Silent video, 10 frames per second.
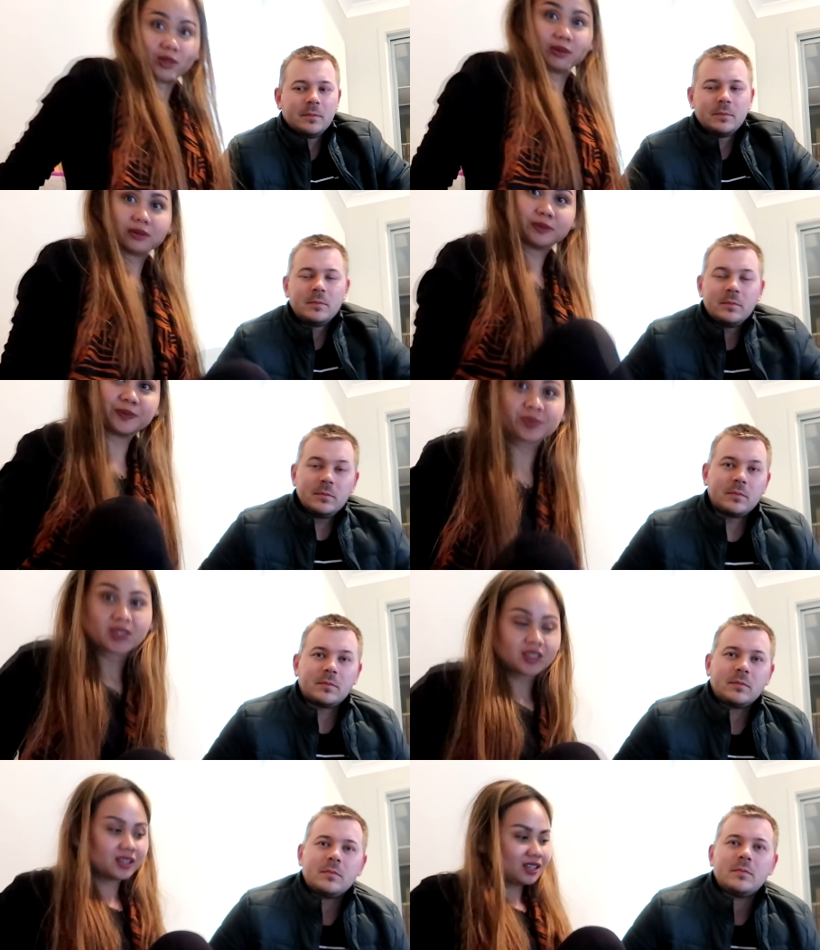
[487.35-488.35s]
Speaker 1: yung
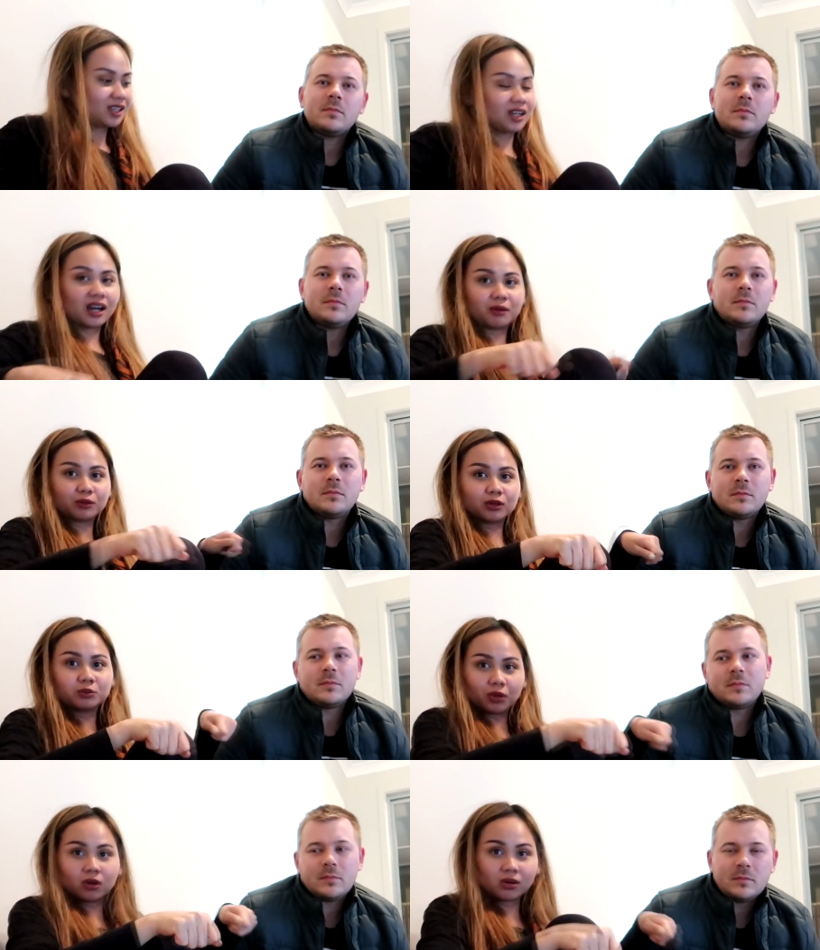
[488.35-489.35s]
um,
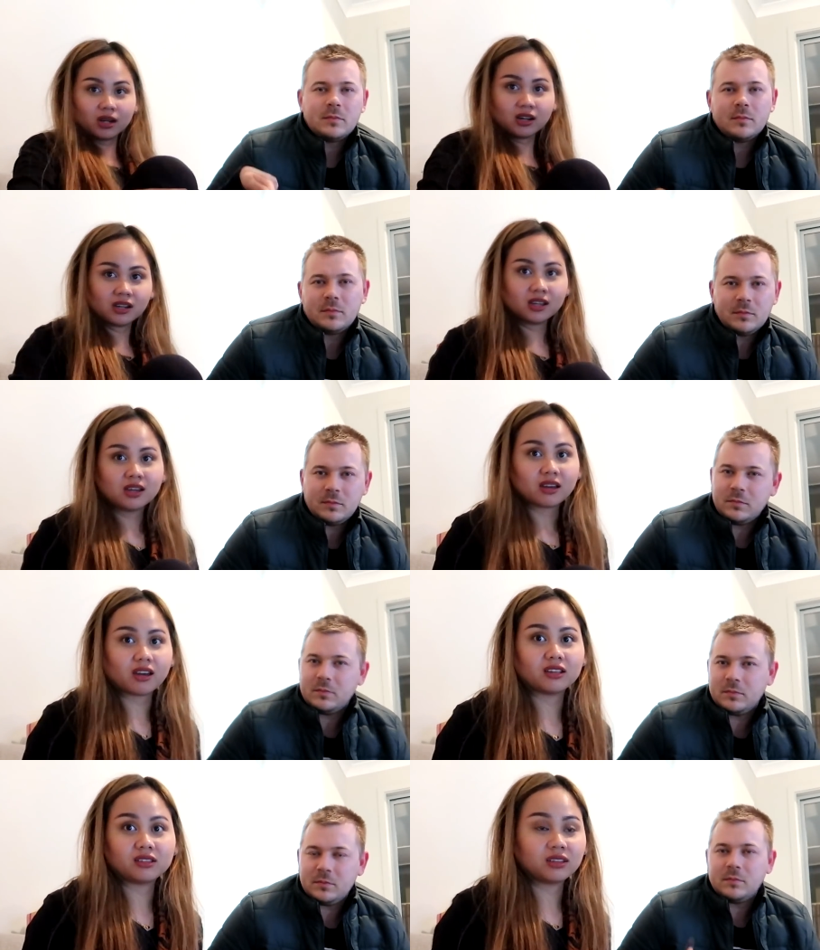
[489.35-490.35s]
lawnmower
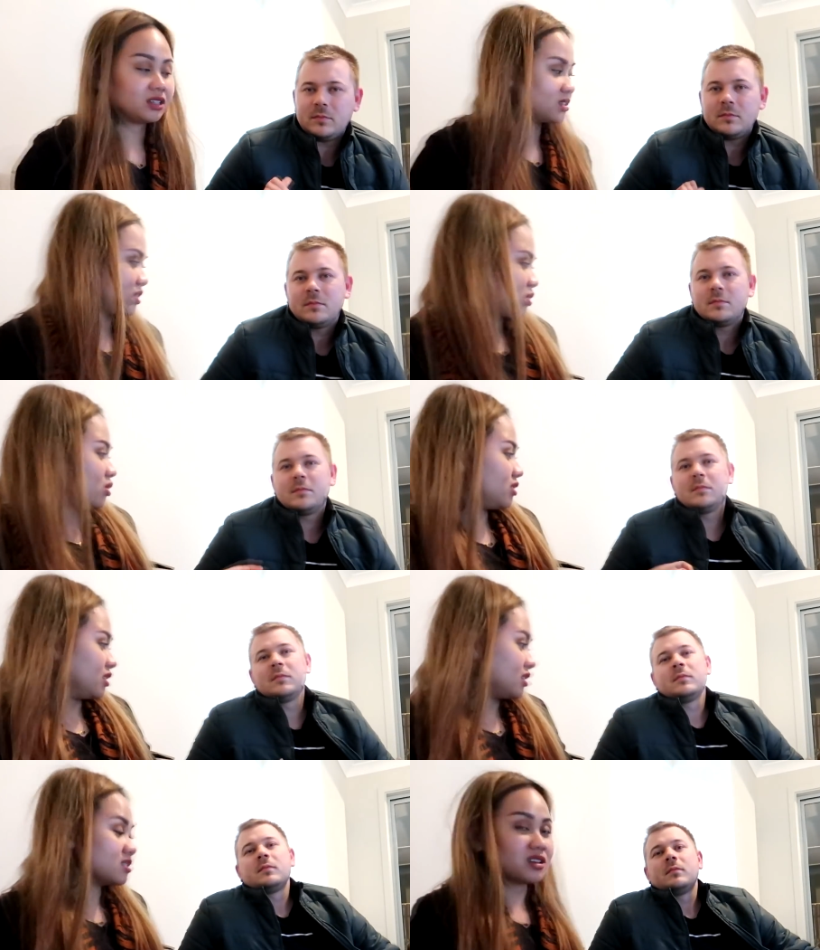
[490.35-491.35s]
and he saw
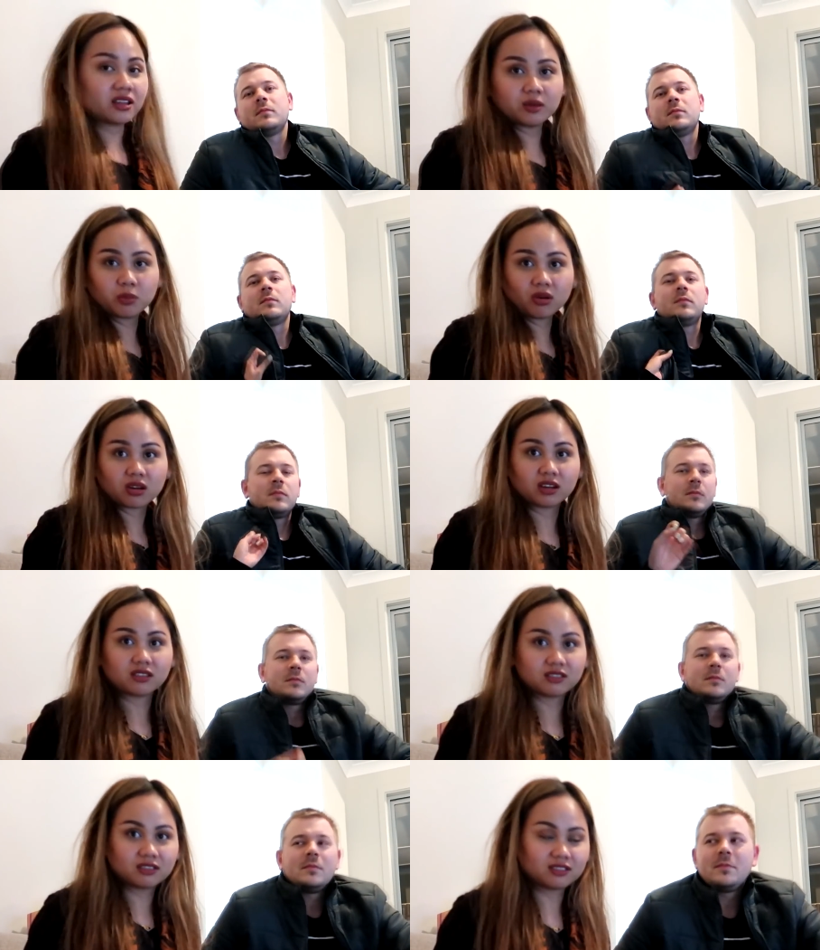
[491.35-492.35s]
this and he bought it.
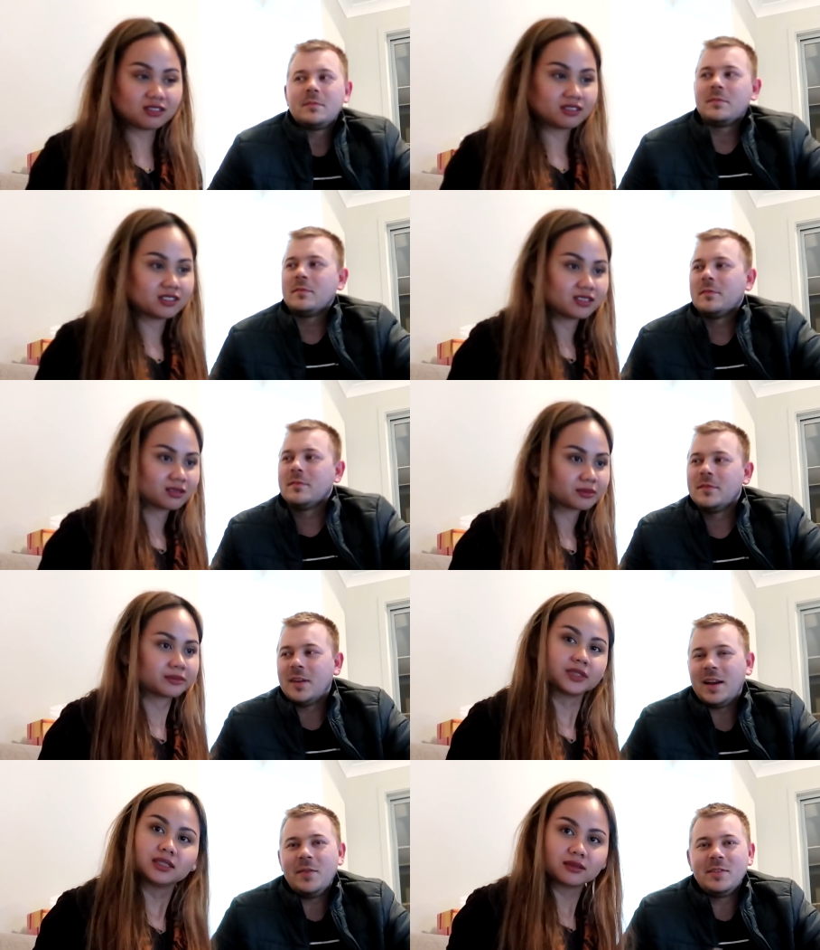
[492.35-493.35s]
Speaker 2: I
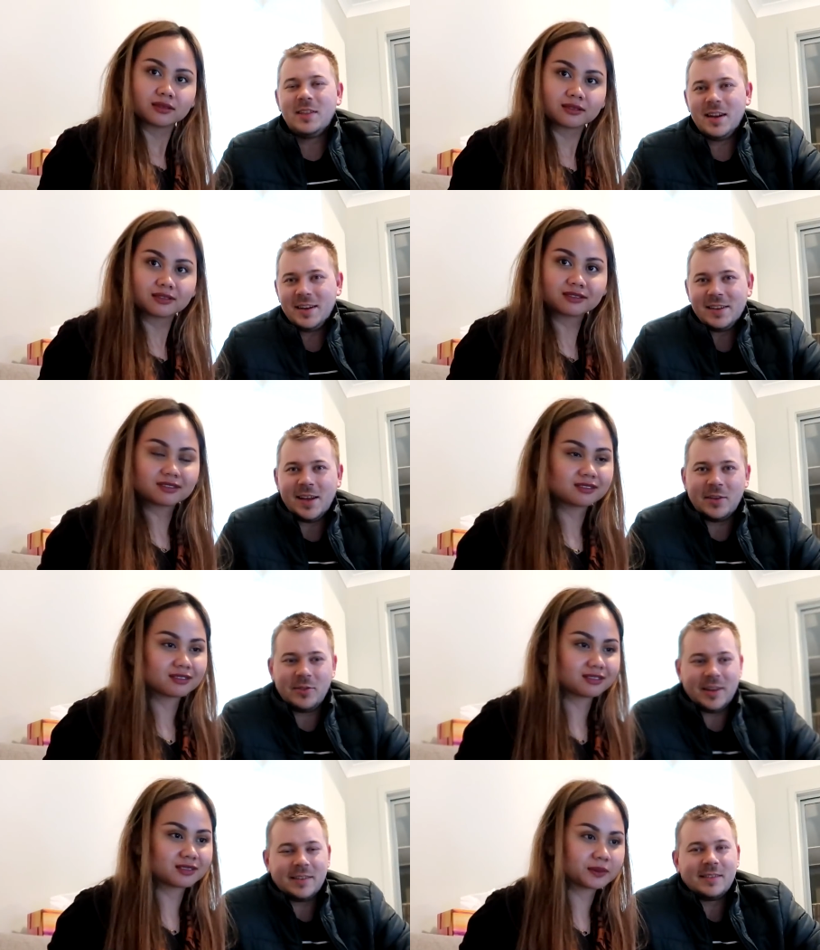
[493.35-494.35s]
never said it in like
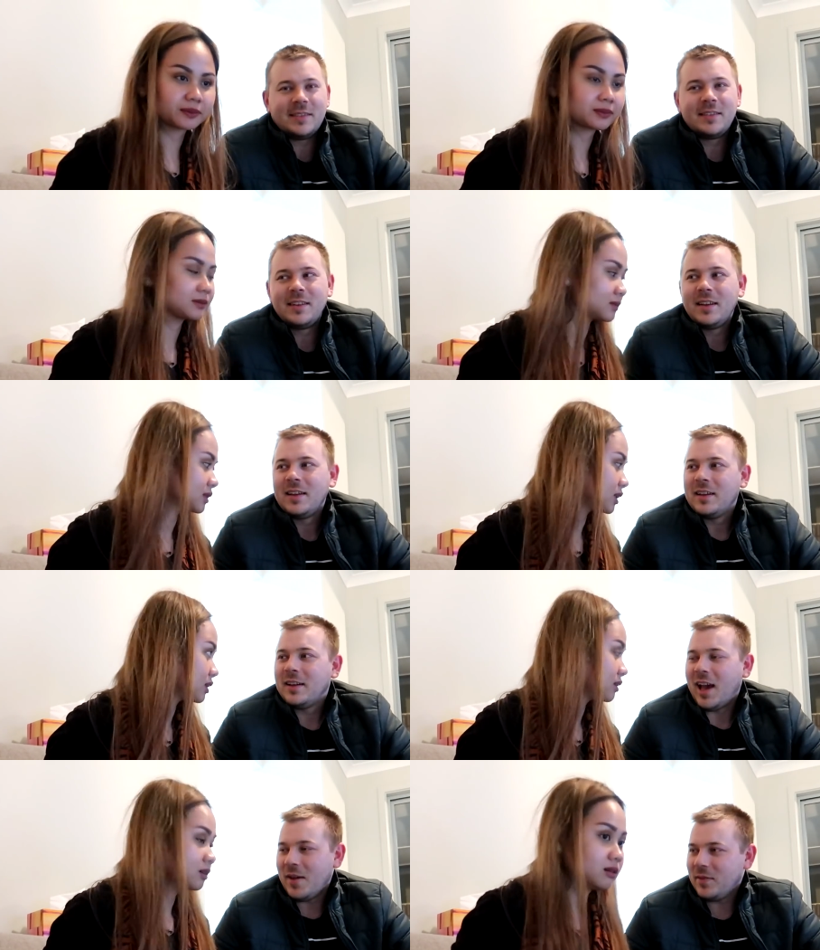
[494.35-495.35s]
green. I
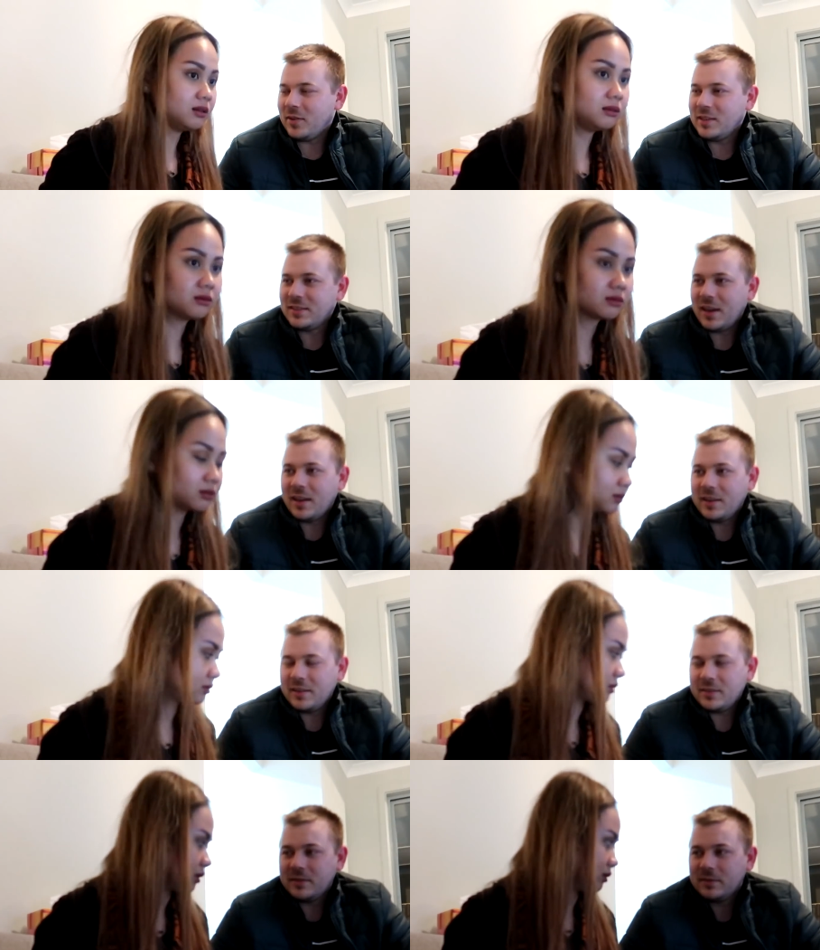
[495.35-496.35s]
have a green jacket.
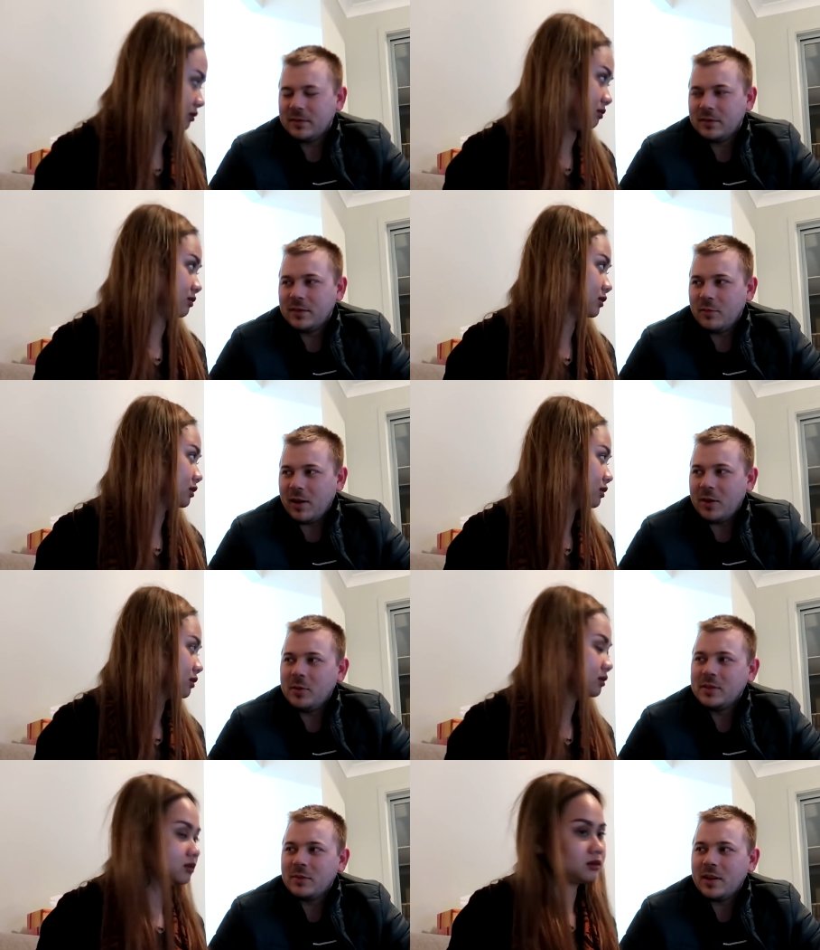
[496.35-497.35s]
The one I
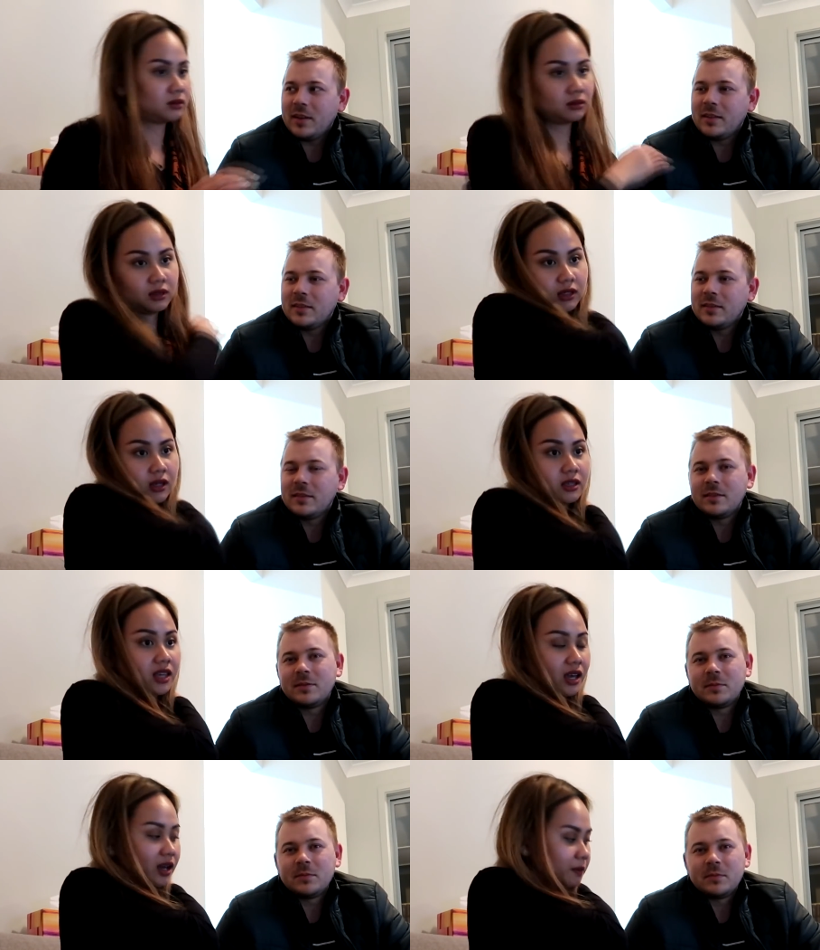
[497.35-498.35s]
always wear.
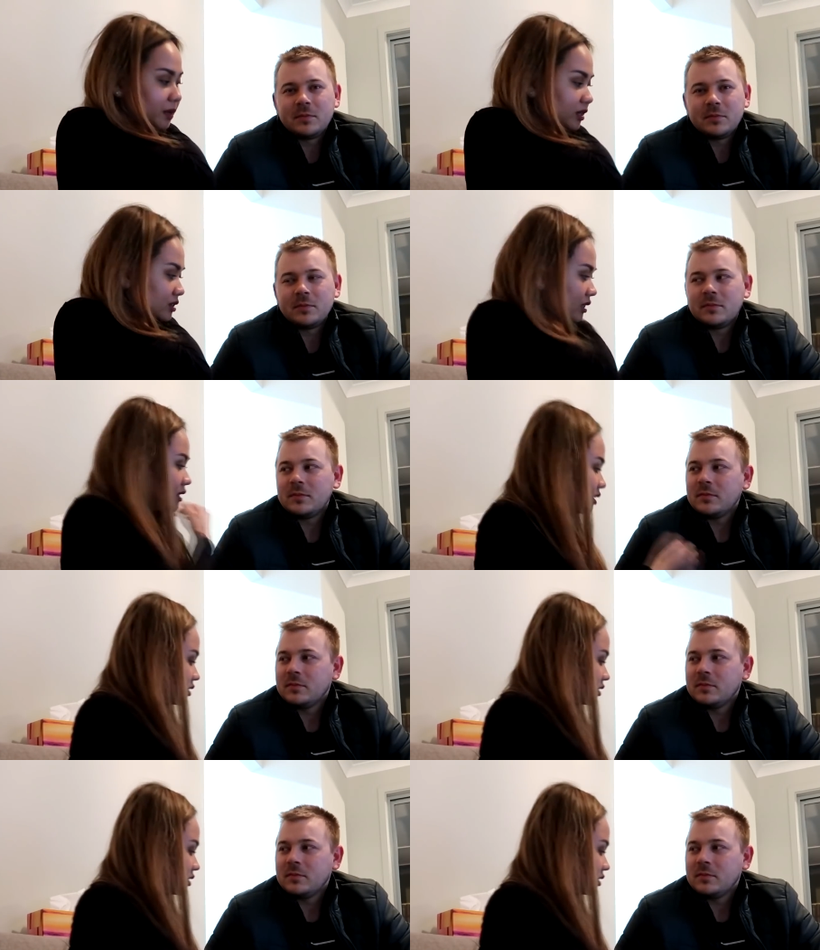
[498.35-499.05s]
Speaker 1: Yeah, but you said this